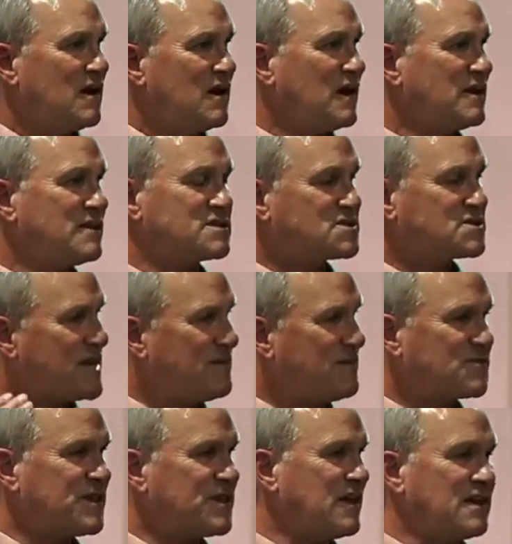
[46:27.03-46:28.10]
And the same
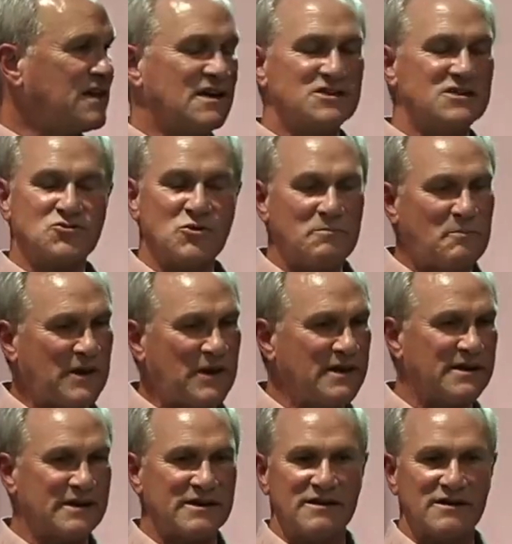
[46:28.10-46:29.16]
thing is repeated.
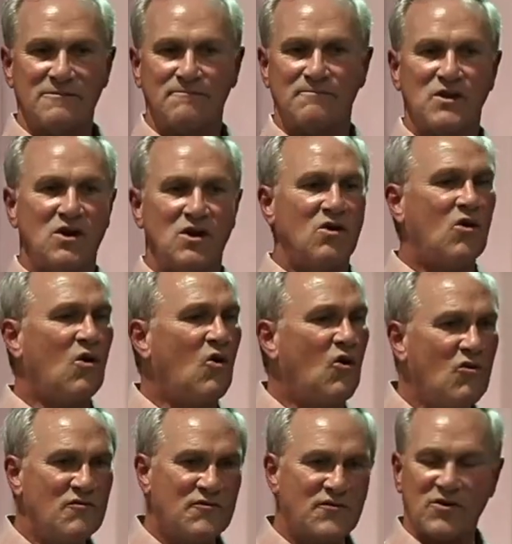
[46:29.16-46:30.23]
De l'Église, ça se
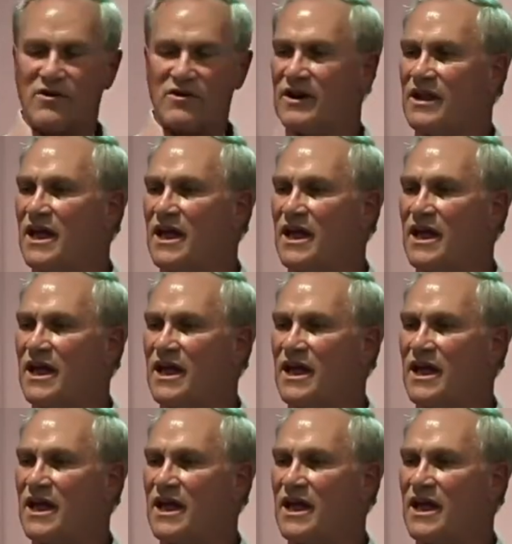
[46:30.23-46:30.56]
répète.